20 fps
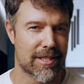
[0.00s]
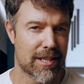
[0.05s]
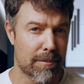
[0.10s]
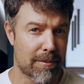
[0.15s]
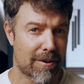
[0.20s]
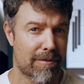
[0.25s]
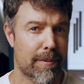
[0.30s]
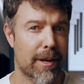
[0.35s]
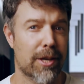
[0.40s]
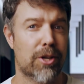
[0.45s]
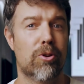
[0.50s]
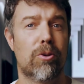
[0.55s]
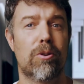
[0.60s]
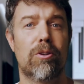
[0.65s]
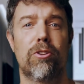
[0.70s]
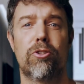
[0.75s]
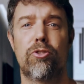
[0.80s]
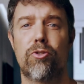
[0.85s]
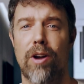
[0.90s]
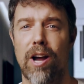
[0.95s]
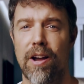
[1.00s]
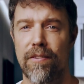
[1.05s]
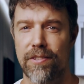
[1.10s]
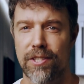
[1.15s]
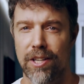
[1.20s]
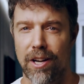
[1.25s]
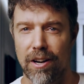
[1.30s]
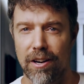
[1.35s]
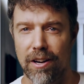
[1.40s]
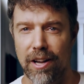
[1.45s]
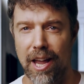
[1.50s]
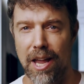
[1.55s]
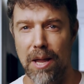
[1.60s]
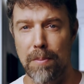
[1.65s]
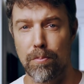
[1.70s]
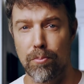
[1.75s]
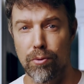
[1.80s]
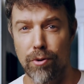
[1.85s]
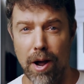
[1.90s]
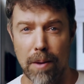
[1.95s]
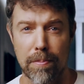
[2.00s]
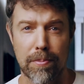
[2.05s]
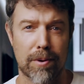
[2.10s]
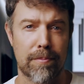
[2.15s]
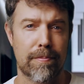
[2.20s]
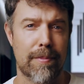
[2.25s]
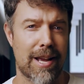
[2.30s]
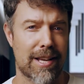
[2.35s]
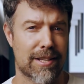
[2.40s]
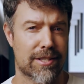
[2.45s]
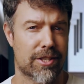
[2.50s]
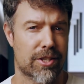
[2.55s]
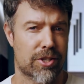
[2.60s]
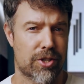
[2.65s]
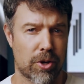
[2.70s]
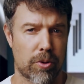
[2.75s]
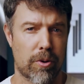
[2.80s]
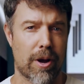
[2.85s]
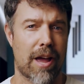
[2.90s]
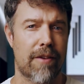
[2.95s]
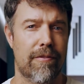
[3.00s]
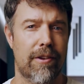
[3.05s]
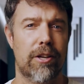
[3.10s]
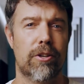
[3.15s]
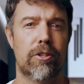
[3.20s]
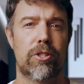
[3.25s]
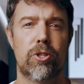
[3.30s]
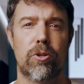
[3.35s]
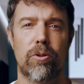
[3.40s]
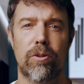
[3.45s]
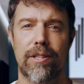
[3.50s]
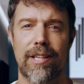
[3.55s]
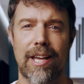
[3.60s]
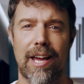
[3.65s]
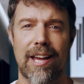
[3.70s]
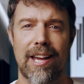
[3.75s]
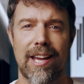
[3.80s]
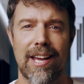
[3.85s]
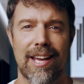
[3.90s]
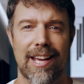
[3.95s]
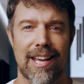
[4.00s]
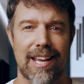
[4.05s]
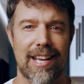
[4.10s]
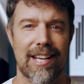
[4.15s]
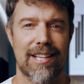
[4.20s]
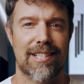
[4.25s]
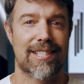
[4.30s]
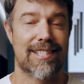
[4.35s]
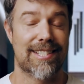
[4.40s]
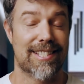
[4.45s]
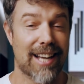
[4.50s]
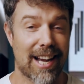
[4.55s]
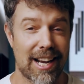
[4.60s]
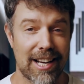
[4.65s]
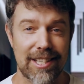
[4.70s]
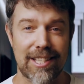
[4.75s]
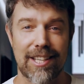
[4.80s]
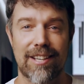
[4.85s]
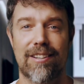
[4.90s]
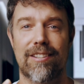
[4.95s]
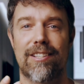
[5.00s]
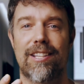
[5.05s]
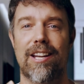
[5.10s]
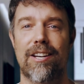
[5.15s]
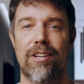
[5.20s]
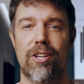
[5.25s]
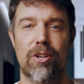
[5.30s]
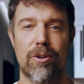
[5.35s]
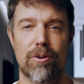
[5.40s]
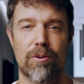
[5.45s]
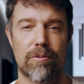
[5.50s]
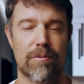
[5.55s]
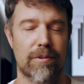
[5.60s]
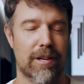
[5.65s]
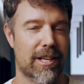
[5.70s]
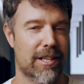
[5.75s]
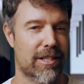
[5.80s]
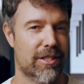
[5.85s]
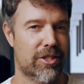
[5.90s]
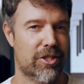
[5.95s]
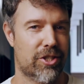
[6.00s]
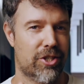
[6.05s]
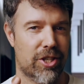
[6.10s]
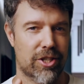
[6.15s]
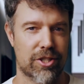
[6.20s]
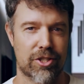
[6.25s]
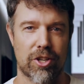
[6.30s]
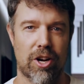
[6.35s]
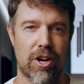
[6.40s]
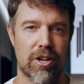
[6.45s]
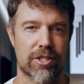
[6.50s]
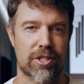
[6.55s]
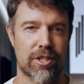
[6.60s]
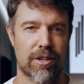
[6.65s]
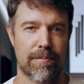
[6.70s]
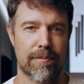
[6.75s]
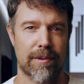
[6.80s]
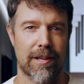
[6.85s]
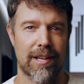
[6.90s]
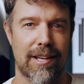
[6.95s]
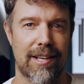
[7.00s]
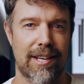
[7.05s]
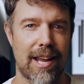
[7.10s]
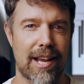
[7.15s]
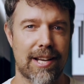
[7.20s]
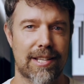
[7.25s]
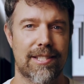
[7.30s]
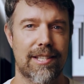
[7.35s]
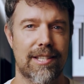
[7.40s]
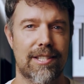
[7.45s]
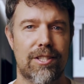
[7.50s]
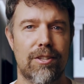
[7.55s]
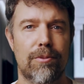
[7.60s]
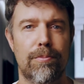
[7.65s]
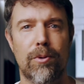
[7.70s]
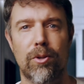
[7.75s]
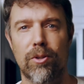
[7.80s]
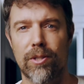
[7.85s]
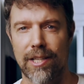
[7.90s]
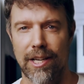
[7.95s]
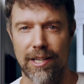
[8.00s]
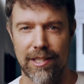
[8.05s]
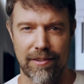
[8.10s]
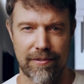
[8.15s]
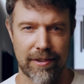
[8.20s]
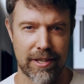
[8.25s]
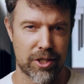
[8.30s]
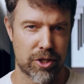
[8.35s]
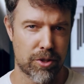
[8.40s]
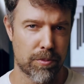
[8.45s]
Some of my Google Drives are a proper mess, so having a tool that is tidier than you is just awesome. Next is the multi-device